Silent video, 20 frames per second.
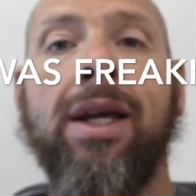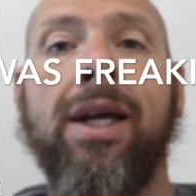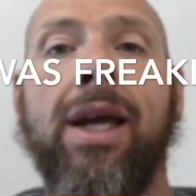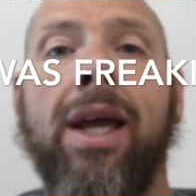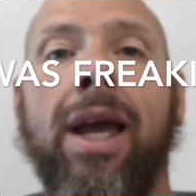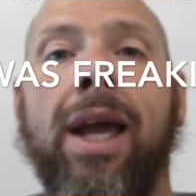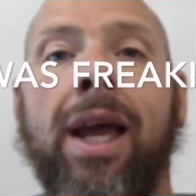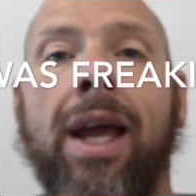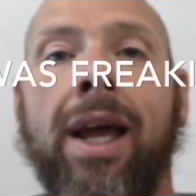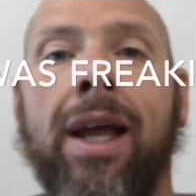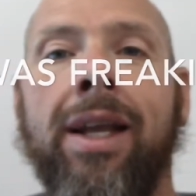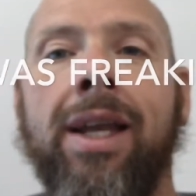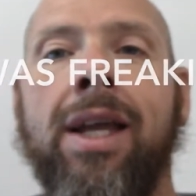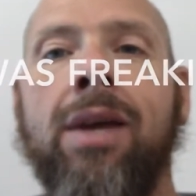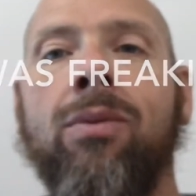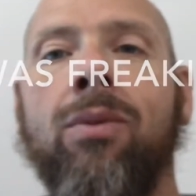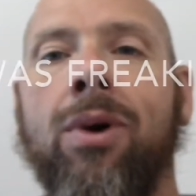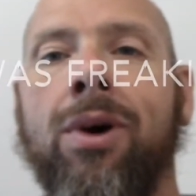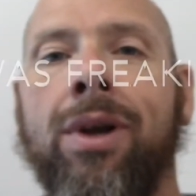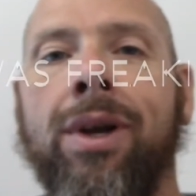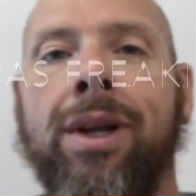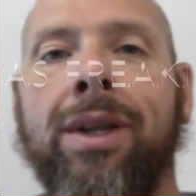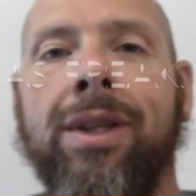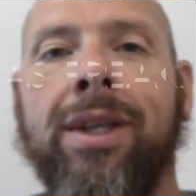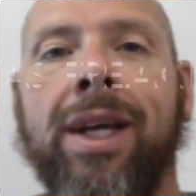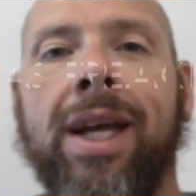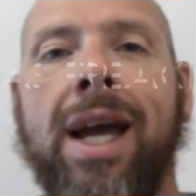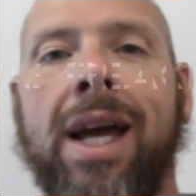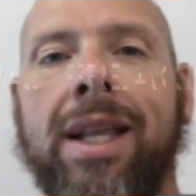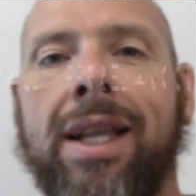And
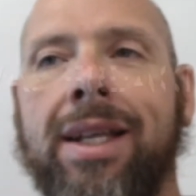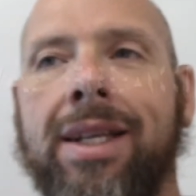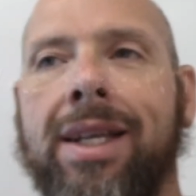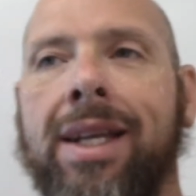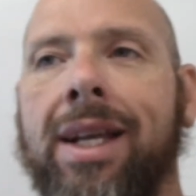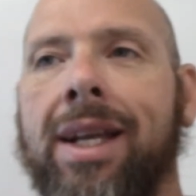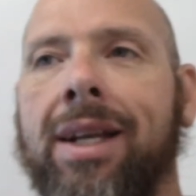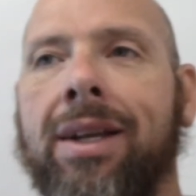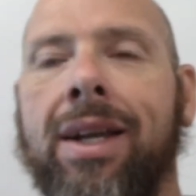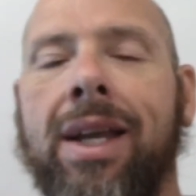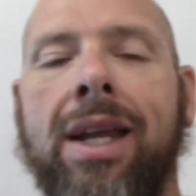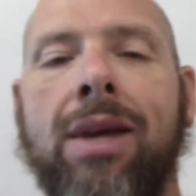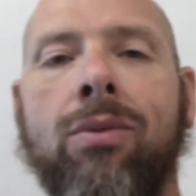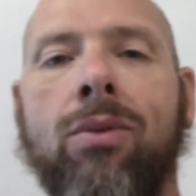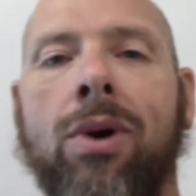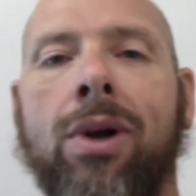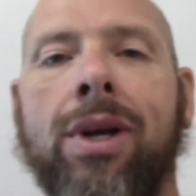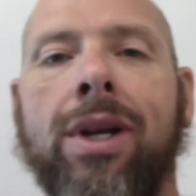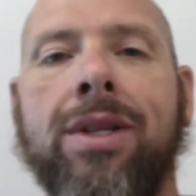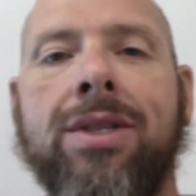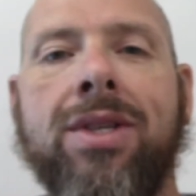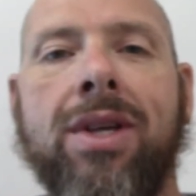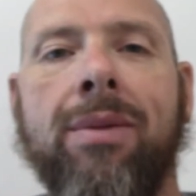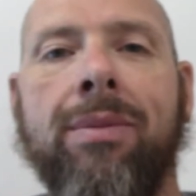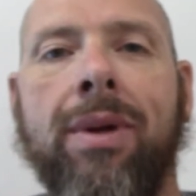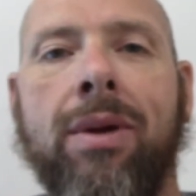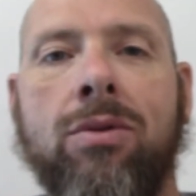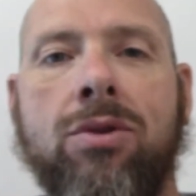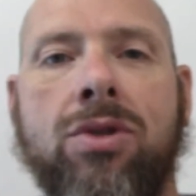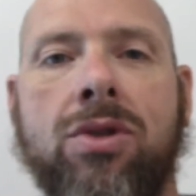the guy that did it, he wanted
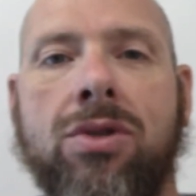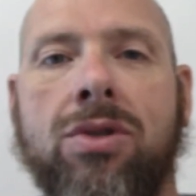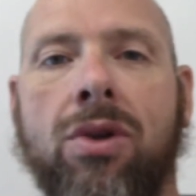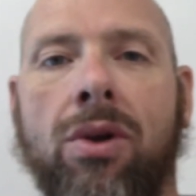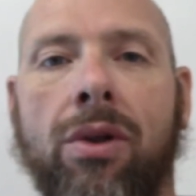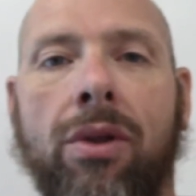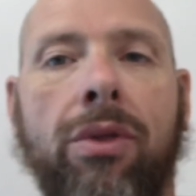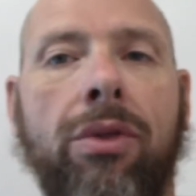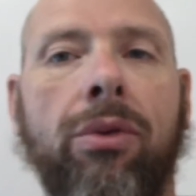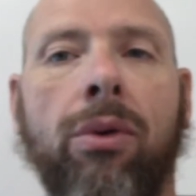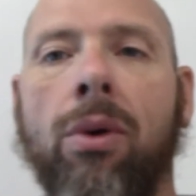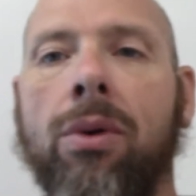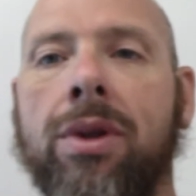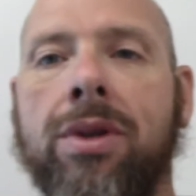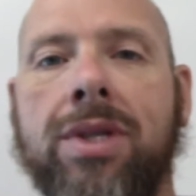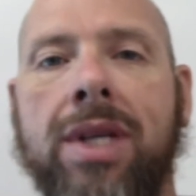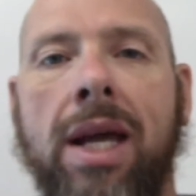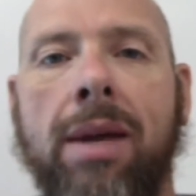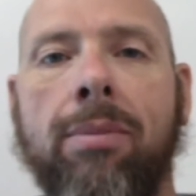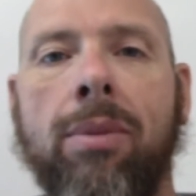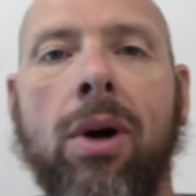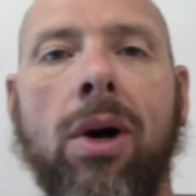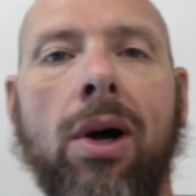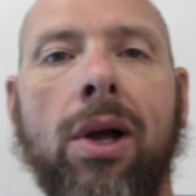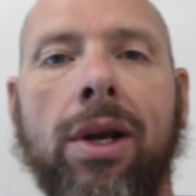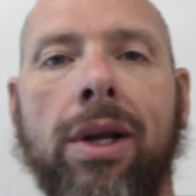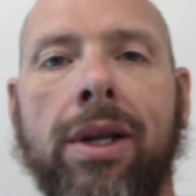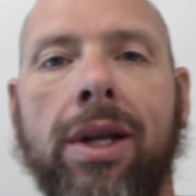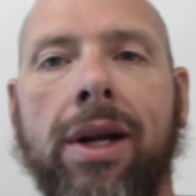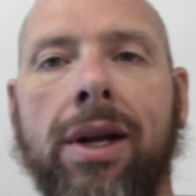something that was just going to throw the tape
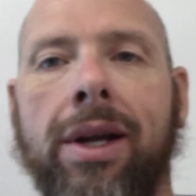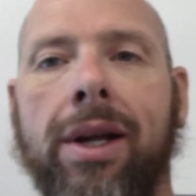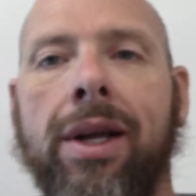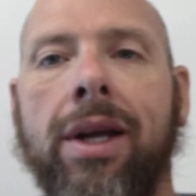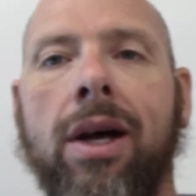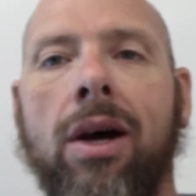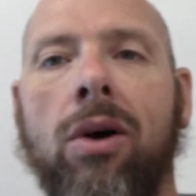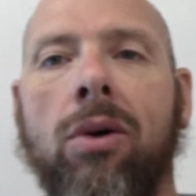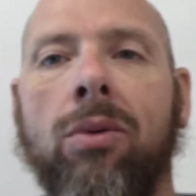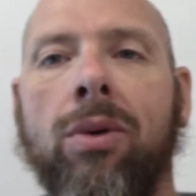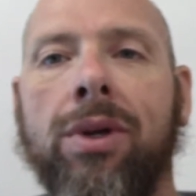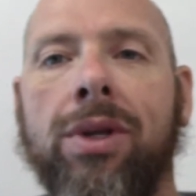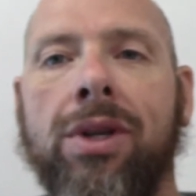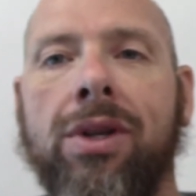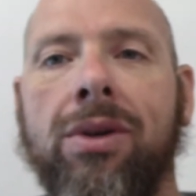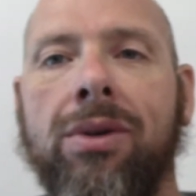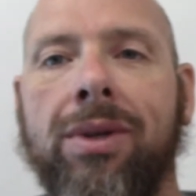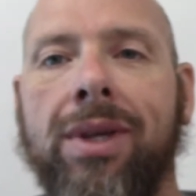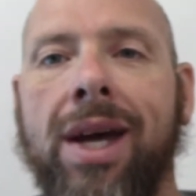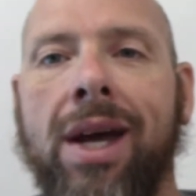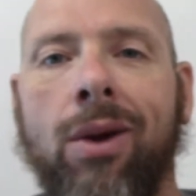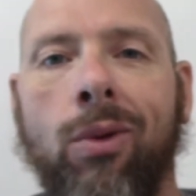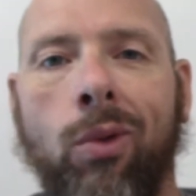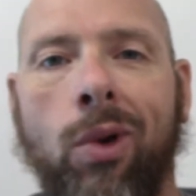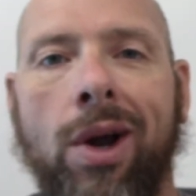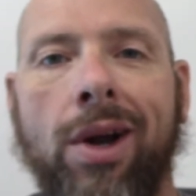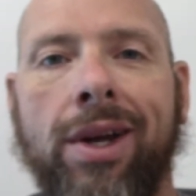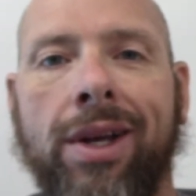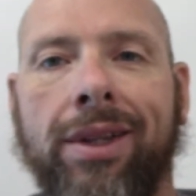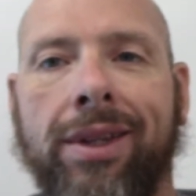on and there you go. Well, you got to
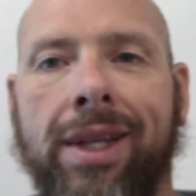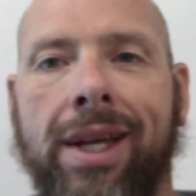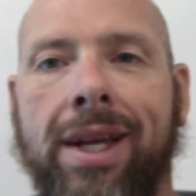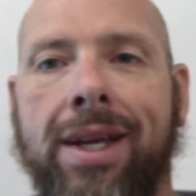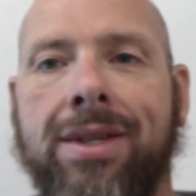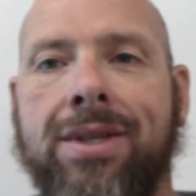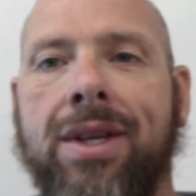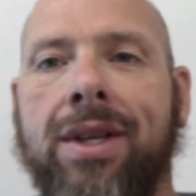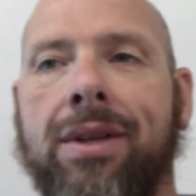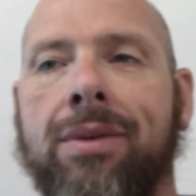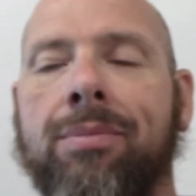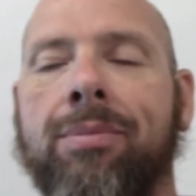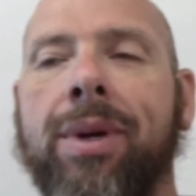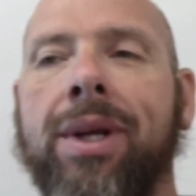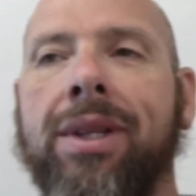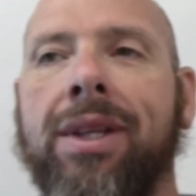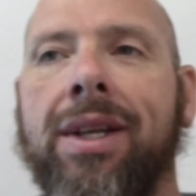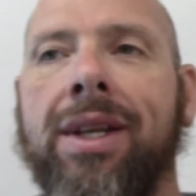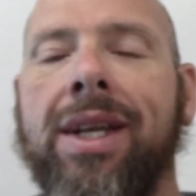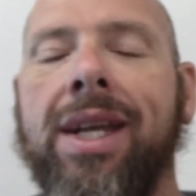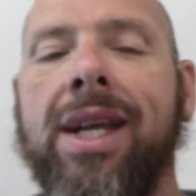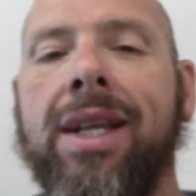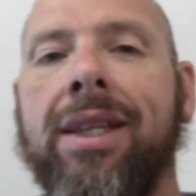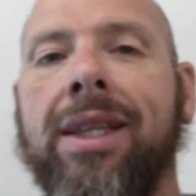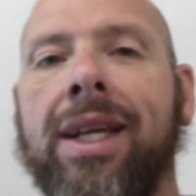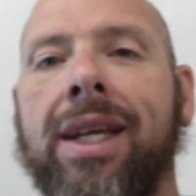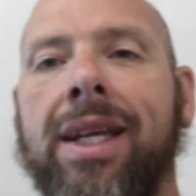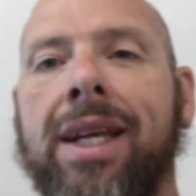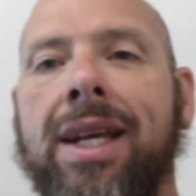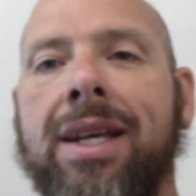work at things. But the neat
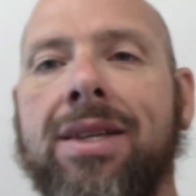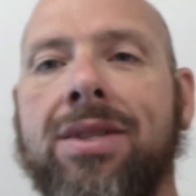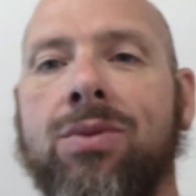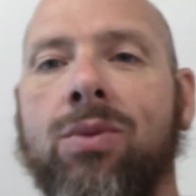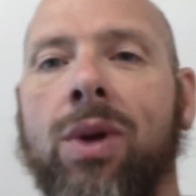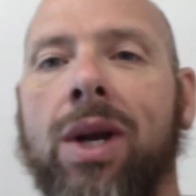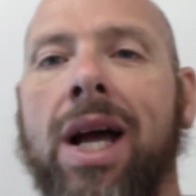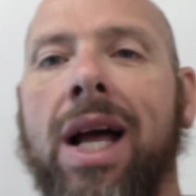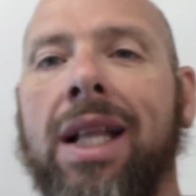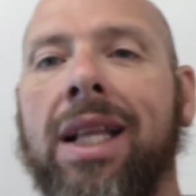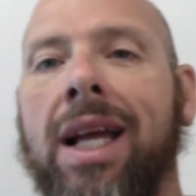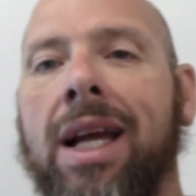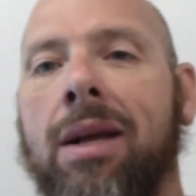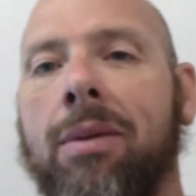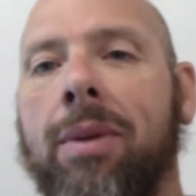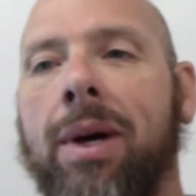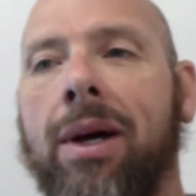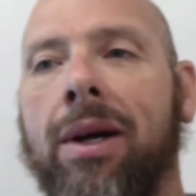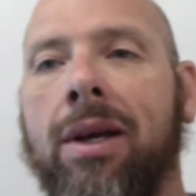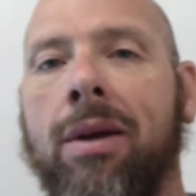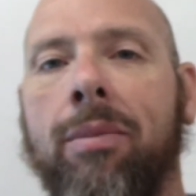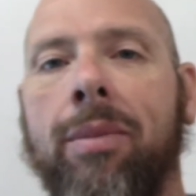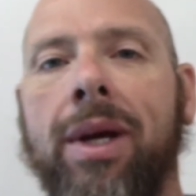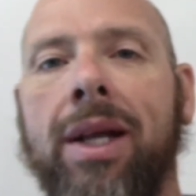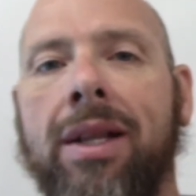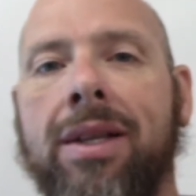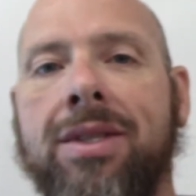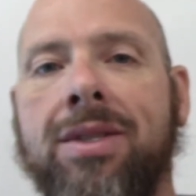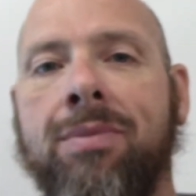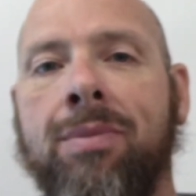thing is, what I like about
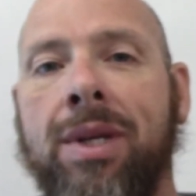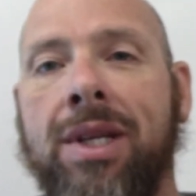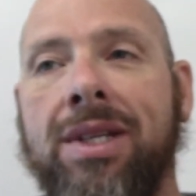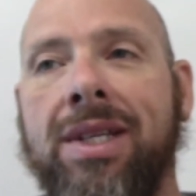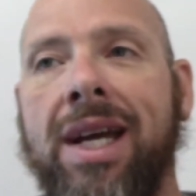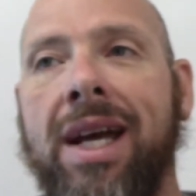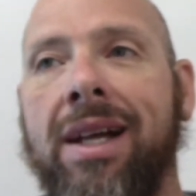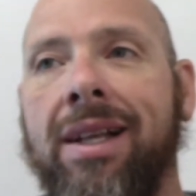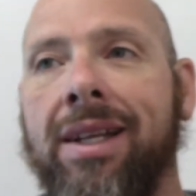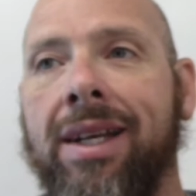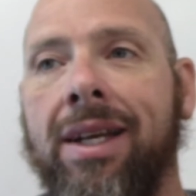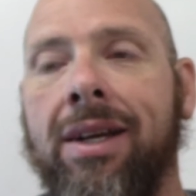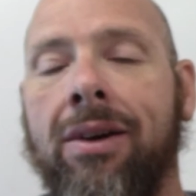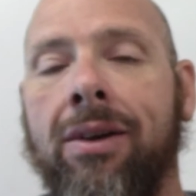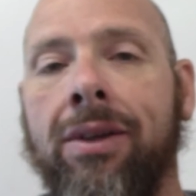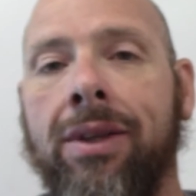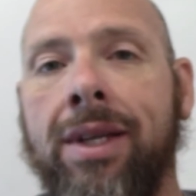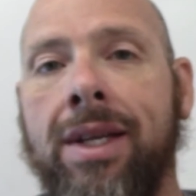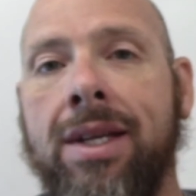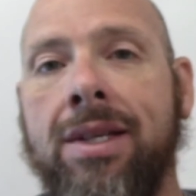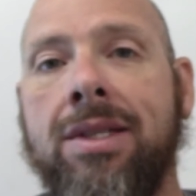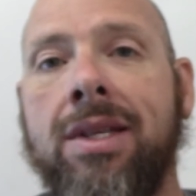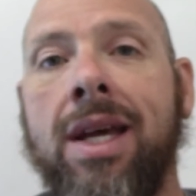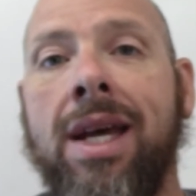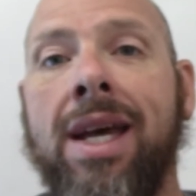Cabelas' mentality on this